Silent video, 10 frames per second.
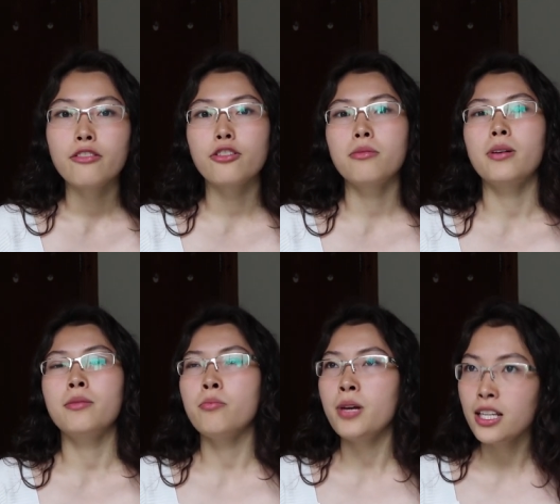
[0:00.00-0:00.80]
For
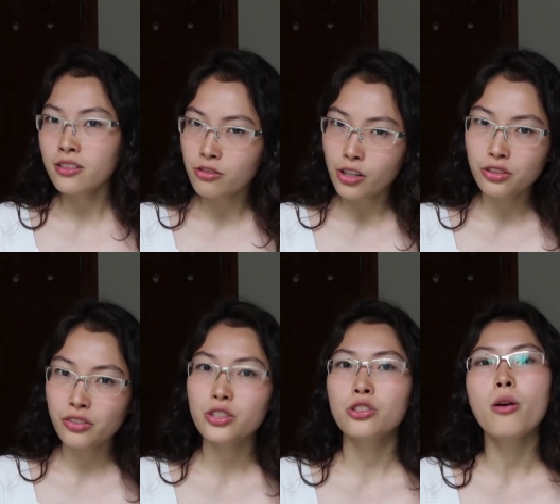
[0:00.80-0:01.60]
my main
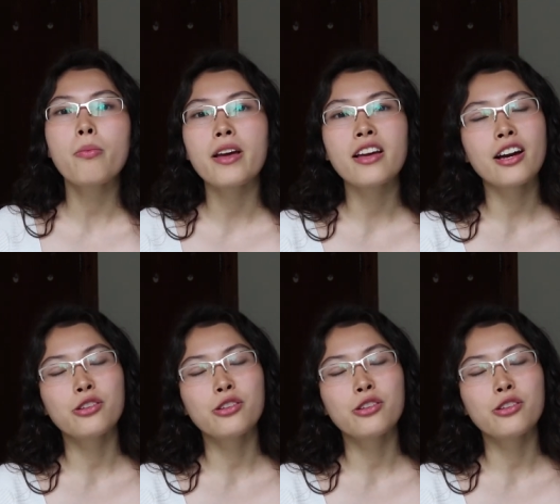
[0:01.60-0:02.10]
grocery shopping,